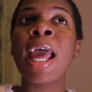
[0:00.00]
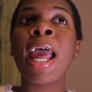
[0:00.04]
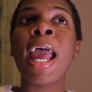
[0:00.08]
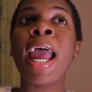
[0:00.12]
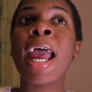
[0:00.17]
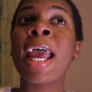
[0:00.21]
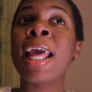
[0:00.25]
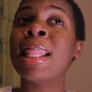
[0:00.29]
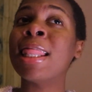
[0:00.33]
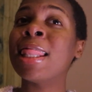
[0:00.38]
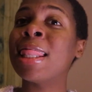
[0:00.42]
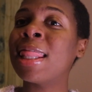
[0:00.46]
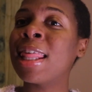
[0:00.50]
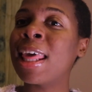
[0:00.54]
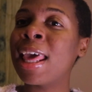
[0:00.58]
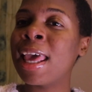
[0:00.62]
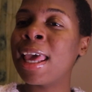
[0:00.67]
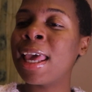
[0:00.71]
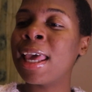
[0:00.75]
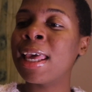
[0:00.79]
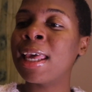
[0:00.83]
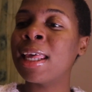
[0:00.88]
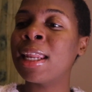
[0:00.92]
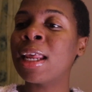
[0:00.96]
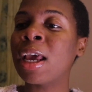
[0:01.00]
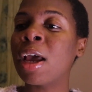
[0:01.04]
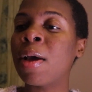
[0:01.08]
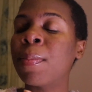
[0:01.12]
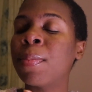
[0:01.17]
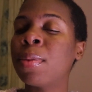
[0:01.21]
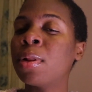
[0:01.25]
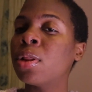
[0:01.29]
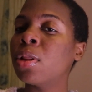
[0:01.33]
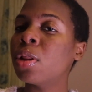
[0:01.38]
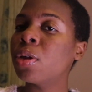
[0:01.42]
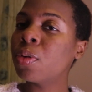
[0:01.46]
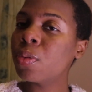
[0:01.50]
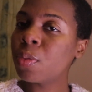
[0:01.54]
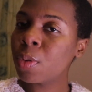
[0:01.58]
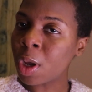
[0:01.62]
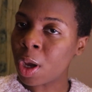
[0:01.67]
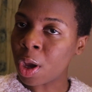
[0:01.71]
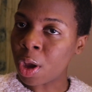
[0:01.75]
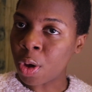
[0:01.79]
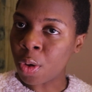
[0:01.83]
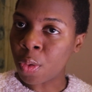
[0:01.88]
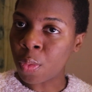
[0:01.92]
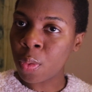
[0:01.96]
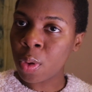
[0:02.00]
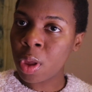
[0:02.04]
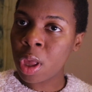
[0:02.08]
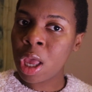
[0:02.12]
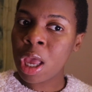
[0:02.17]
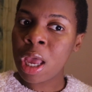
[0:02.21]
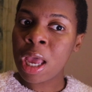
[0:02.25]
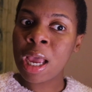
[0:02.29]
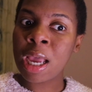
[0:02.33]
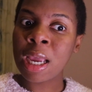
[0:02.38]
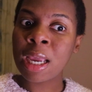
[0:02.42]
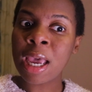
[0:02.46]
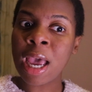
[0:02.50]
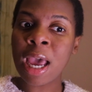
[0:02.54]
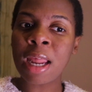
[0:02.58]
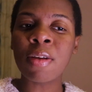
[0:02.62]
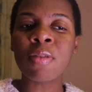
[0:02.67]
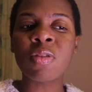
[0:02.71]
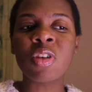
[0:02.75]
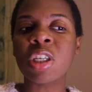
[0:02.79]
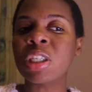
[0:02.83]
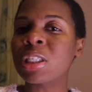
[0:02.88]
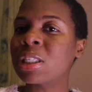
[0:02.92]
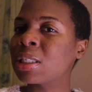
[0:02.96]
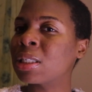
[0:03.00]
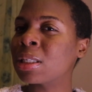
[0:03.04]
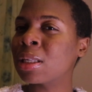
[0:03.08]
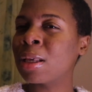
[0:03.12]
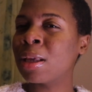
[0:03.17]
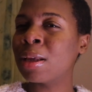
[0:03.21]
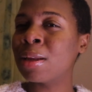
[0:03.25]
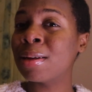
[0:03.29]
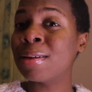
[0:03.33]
And then Pluto kind of just